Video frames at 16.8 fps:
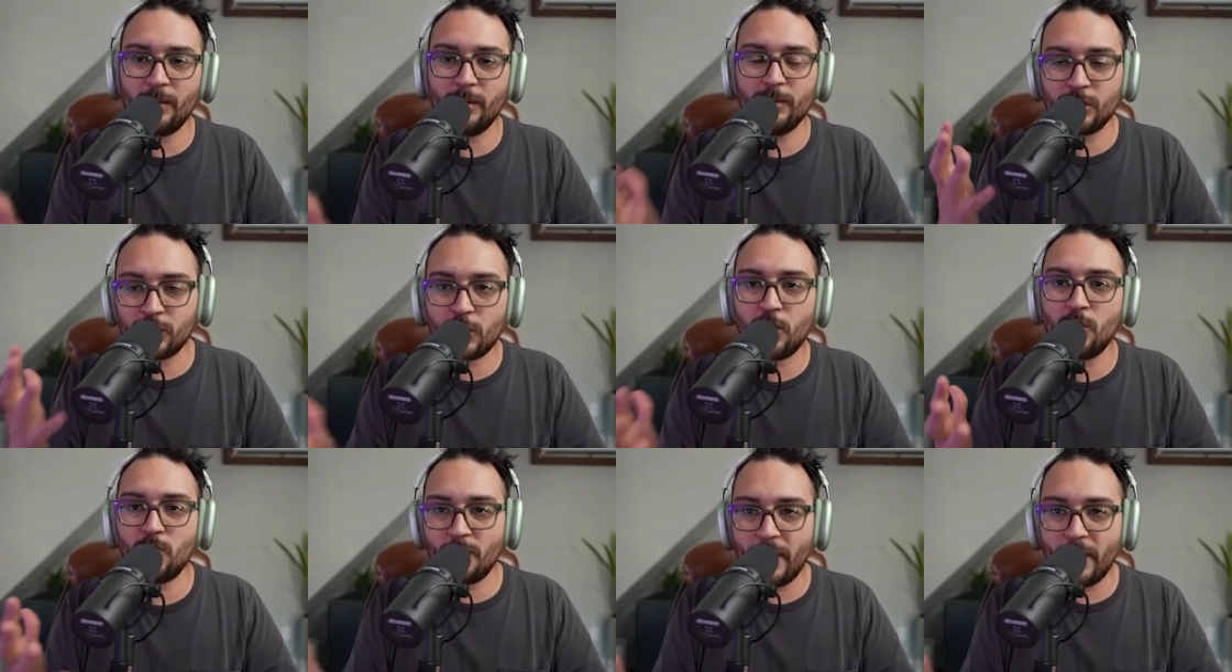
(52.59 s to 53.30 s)
I was
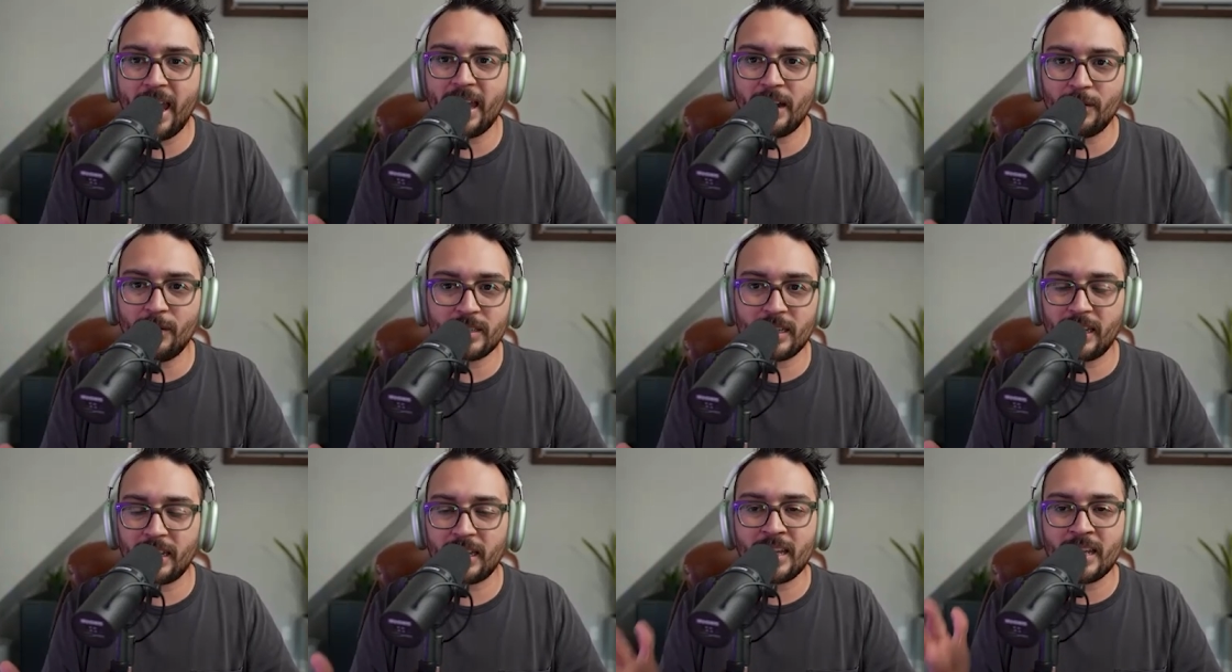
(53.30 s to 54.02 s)
so mad. I was
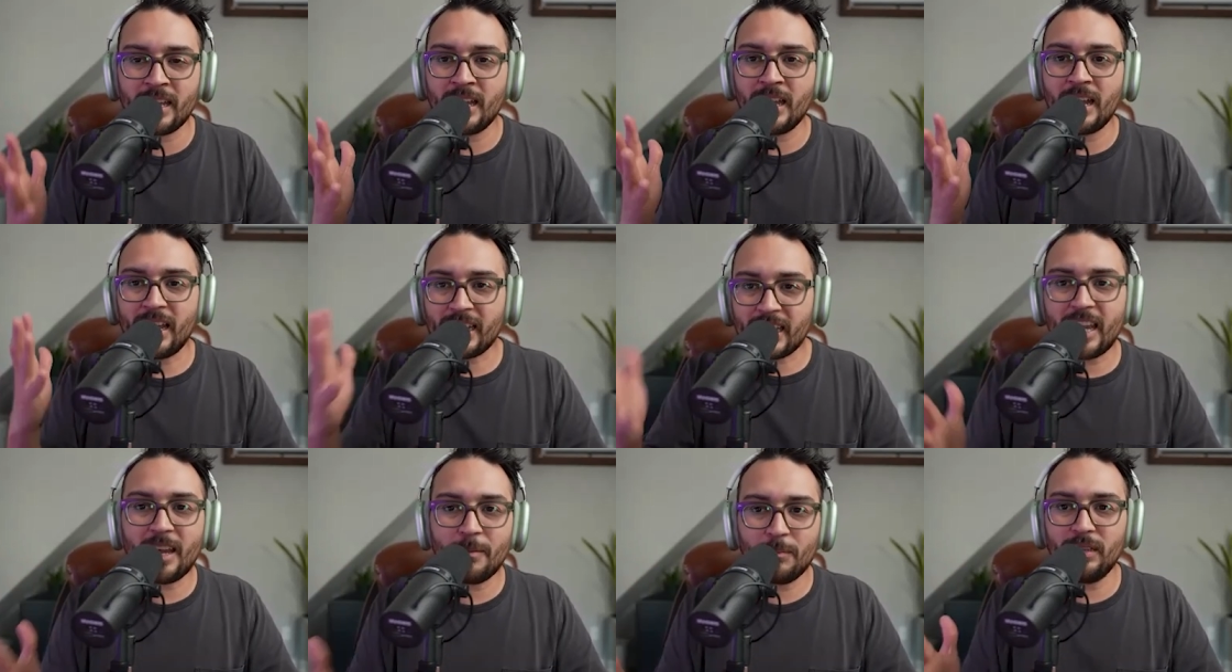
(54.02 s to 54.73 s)
like, I
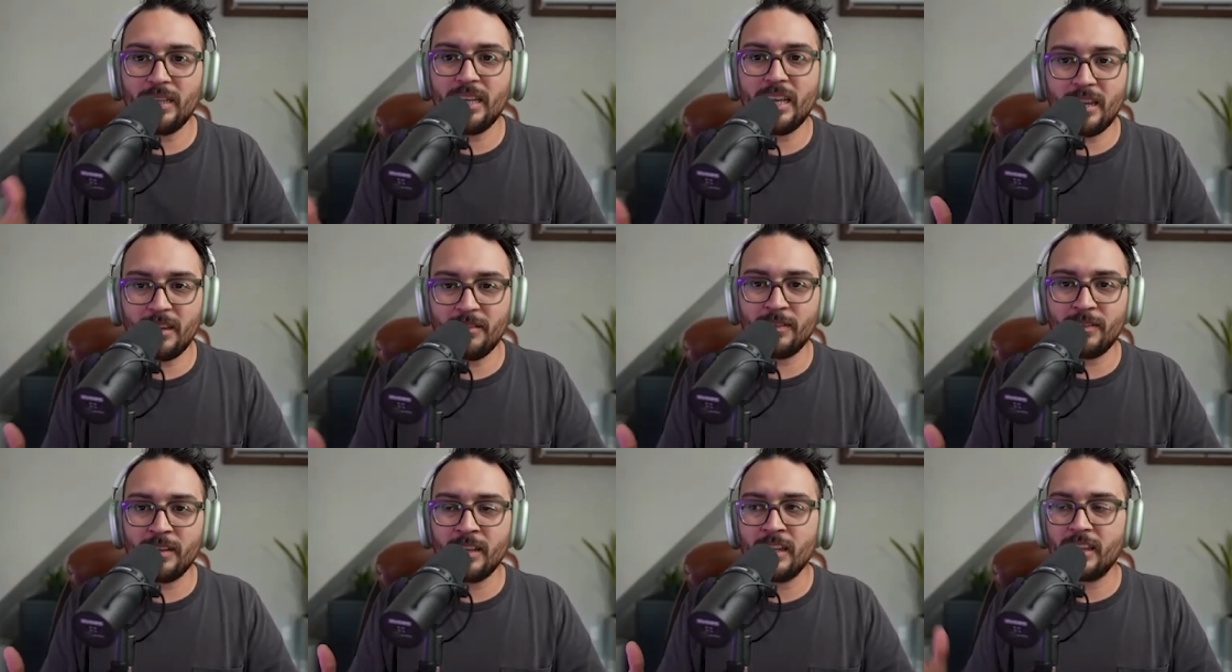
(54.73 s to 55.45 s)
can't
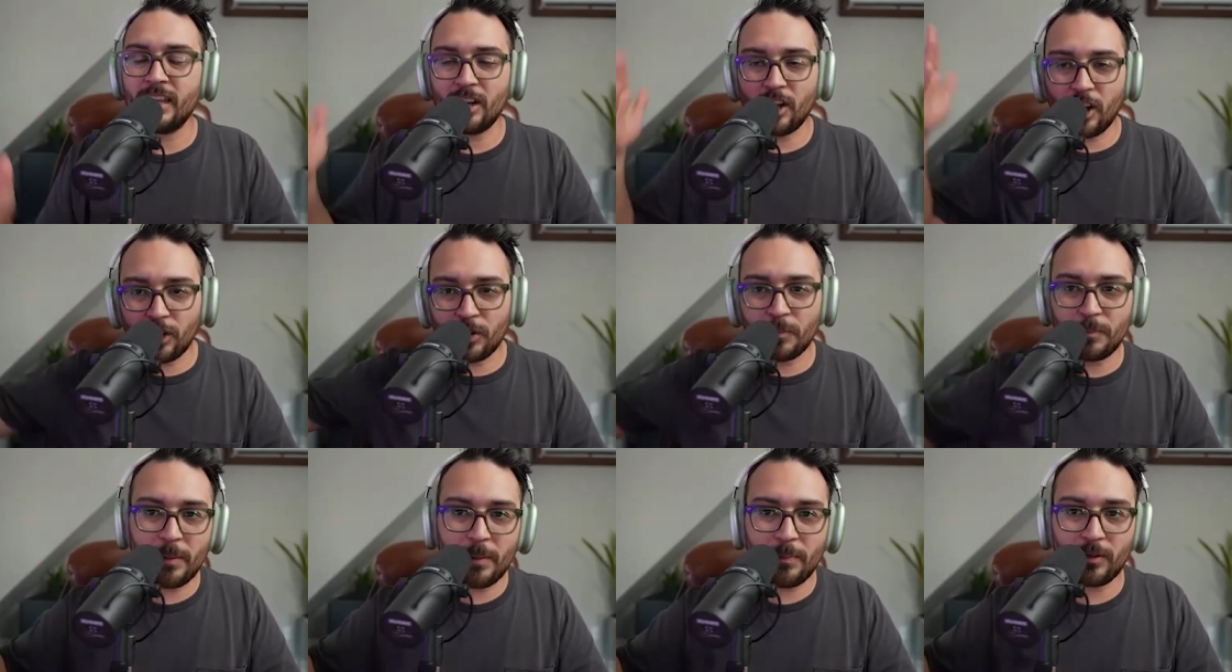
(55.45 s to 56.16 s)
believe that other
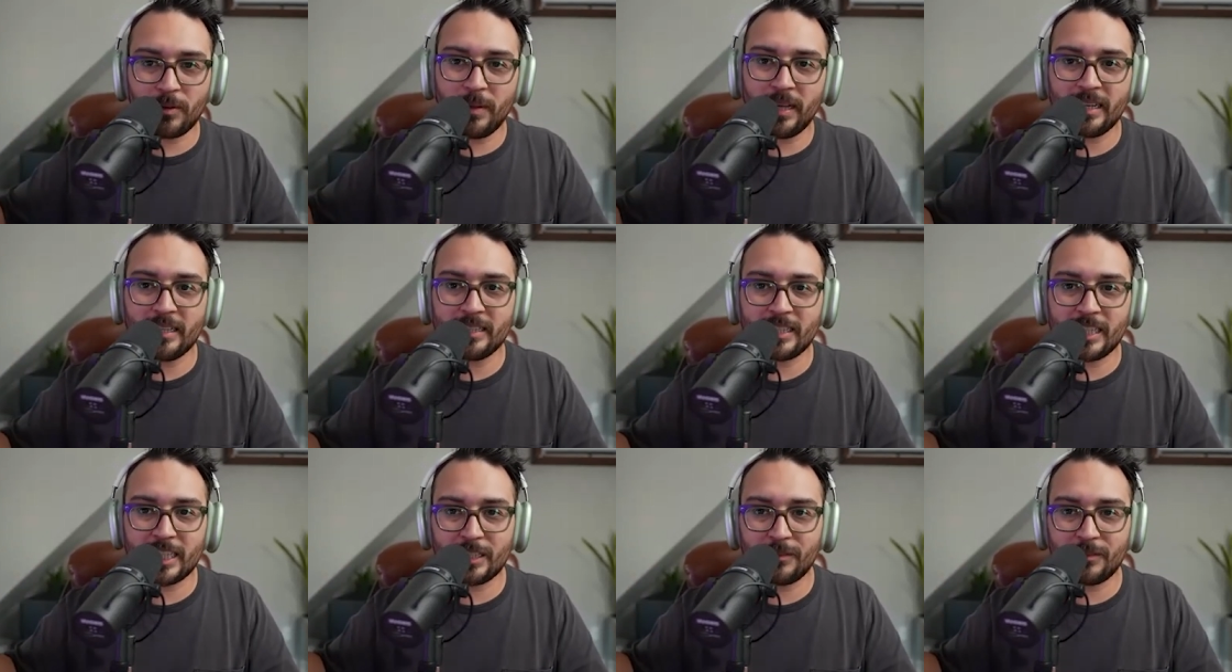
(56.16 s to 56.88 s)
people are making
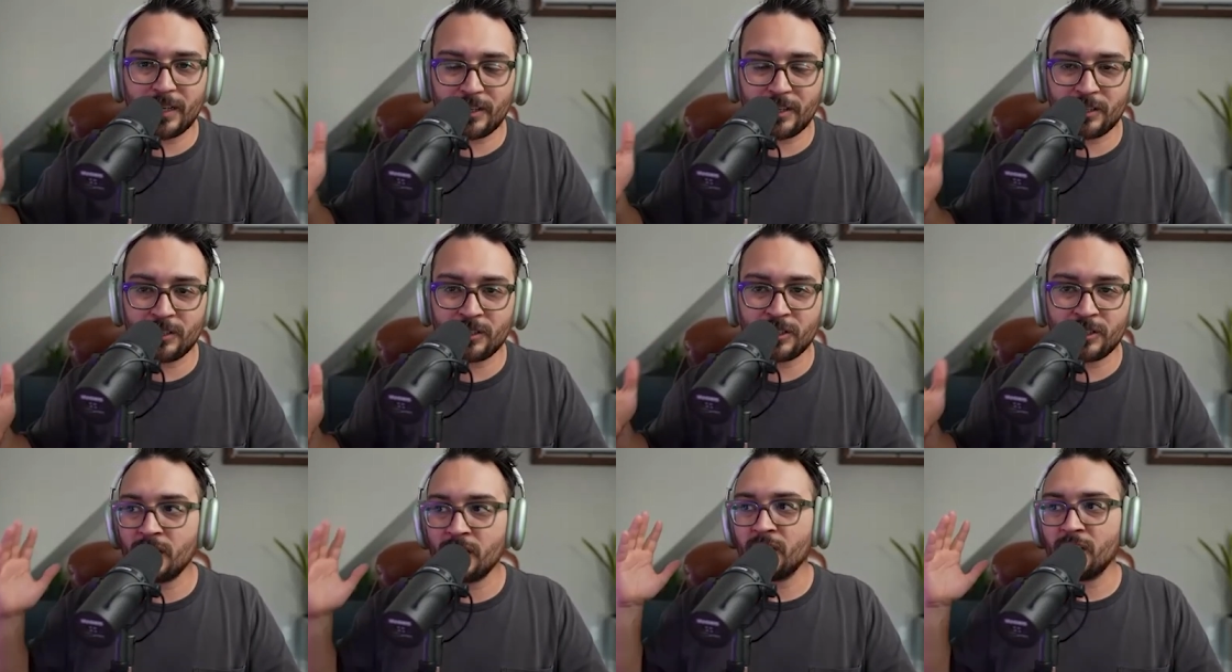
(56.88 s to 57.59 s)
6
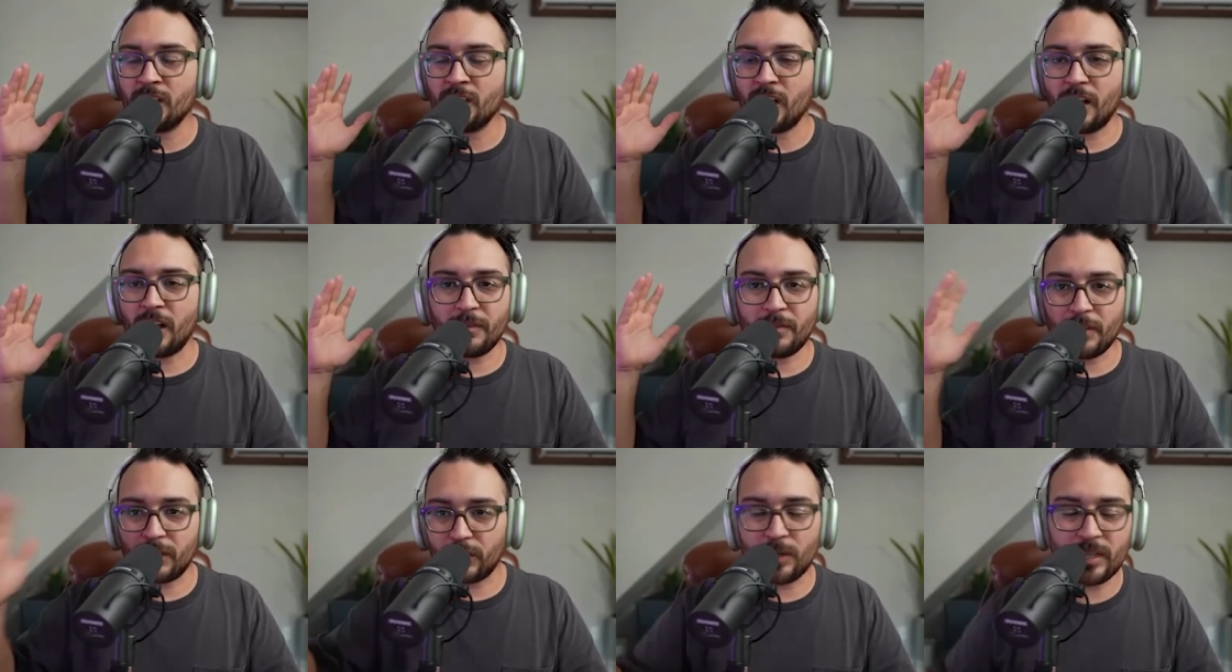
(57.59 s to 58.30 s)
figures off
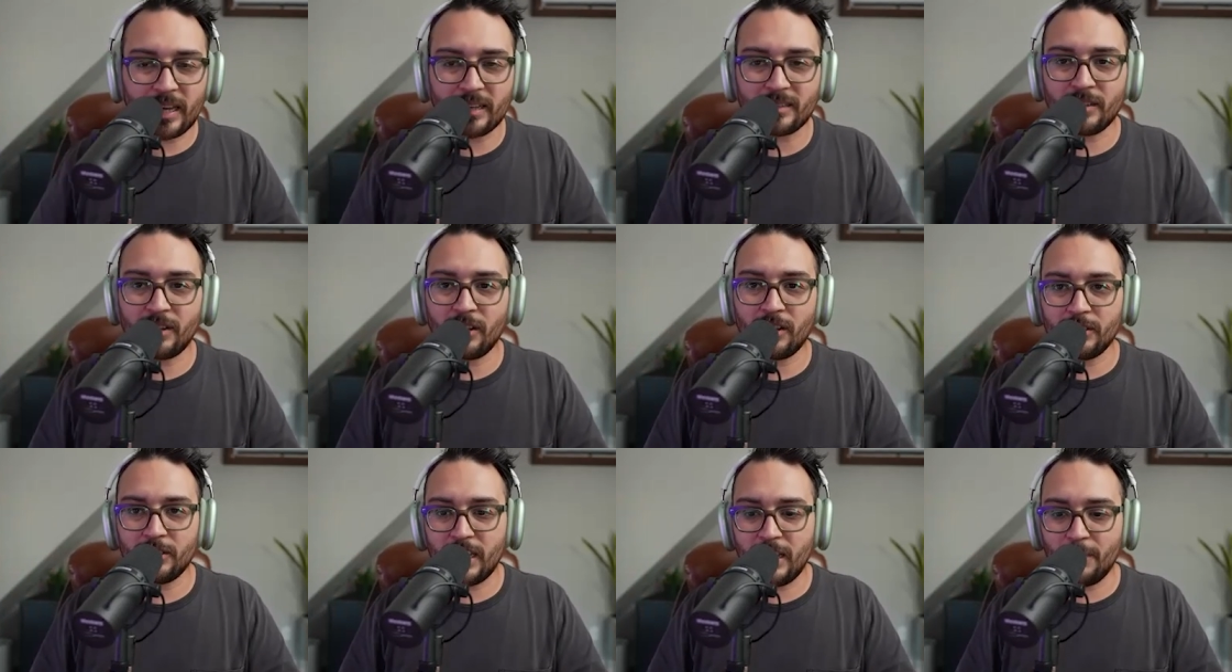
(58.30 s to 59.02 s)
of a
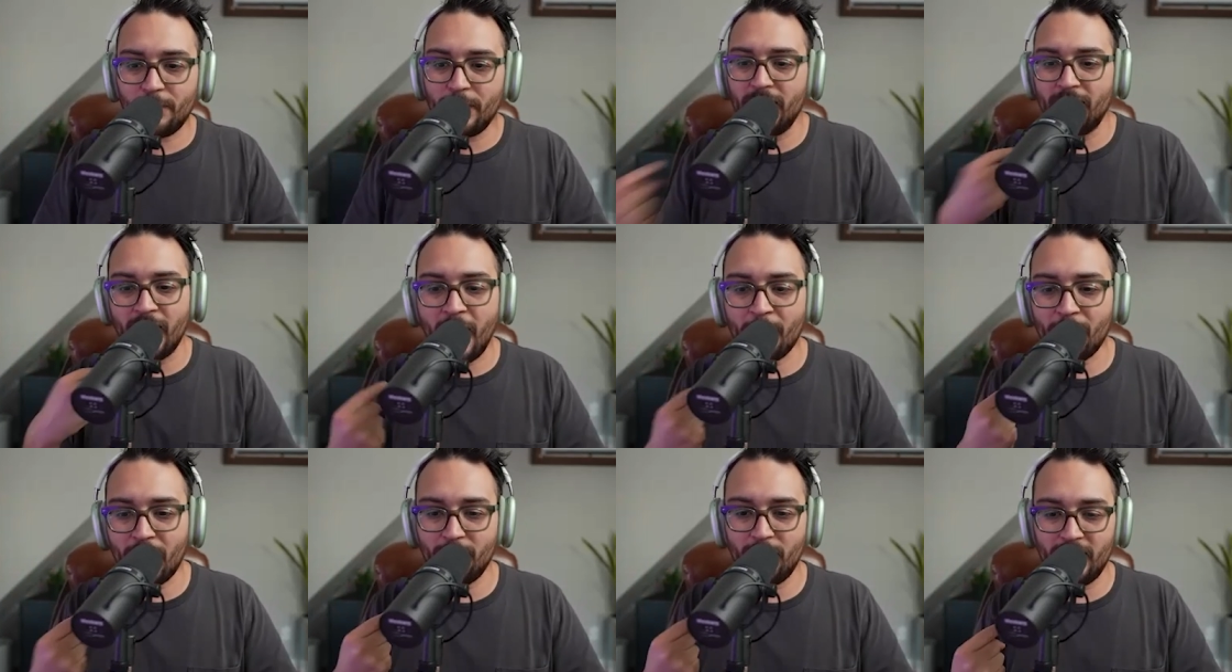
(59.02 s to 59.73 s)
$3,000 teepee, and
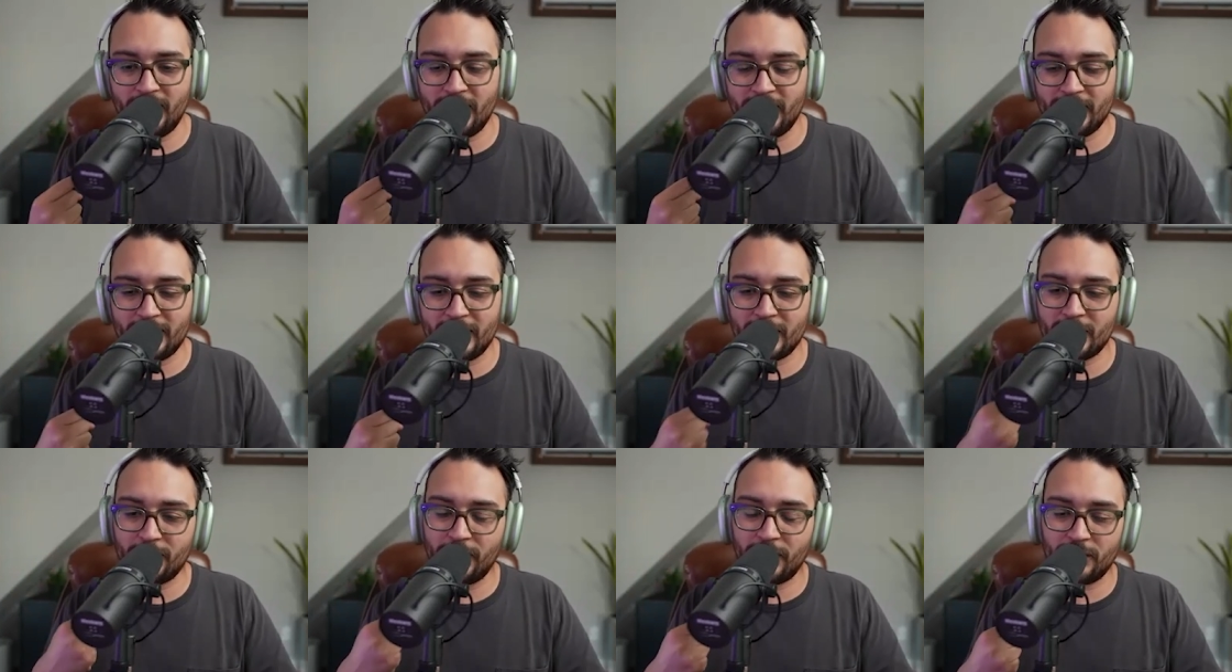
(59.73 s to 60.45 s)
I'm not making
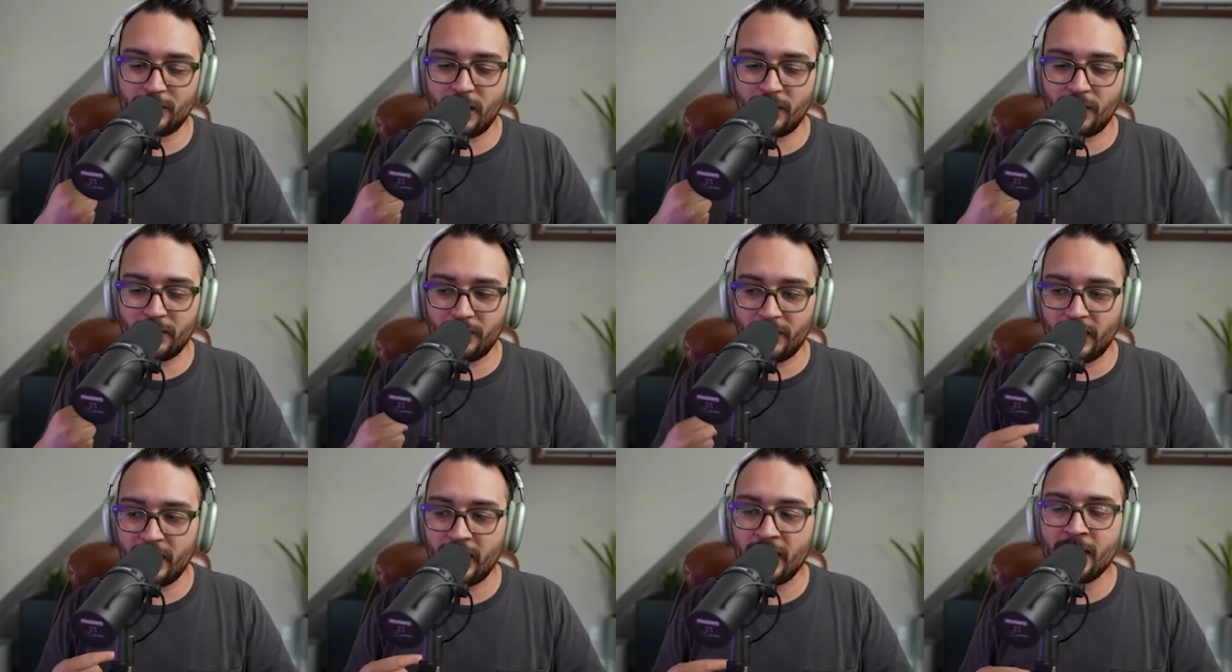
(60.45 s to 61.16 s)
6 figures off of
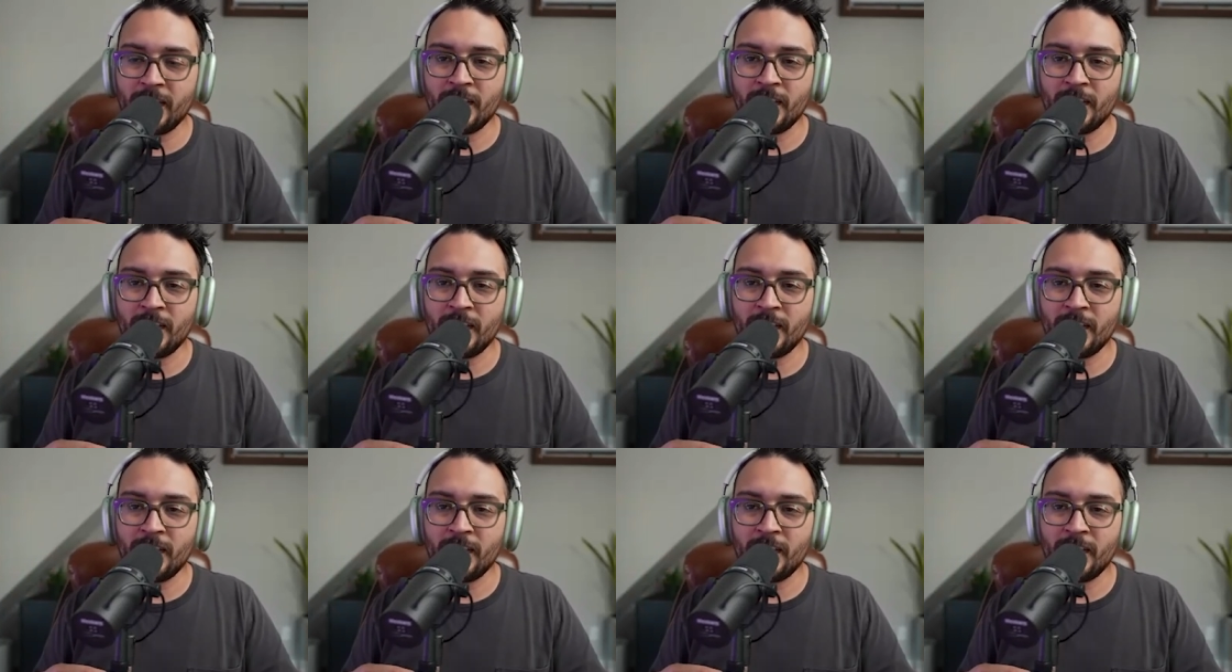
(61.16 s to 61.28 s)
it.